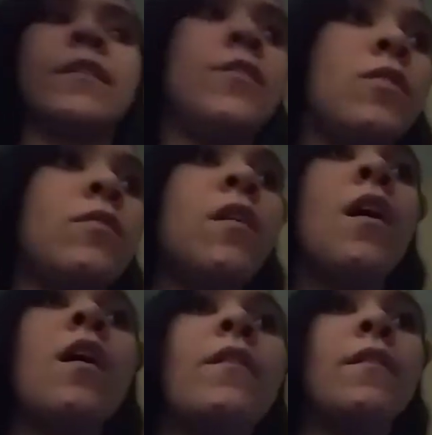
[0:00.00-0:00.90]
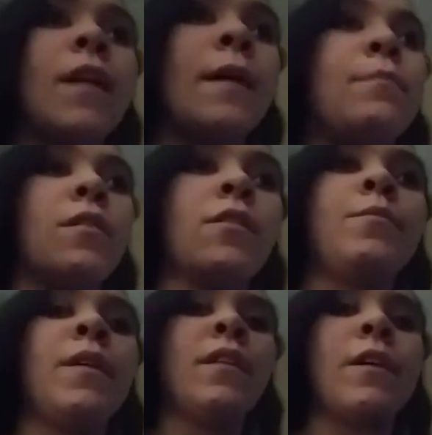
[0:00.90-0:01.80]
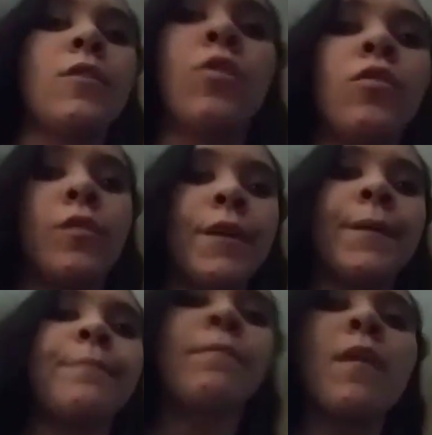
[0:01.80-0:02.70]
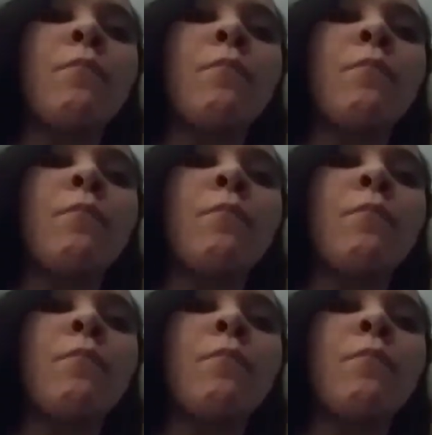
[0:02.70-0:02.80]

Thank you. the nap part of being like Corey.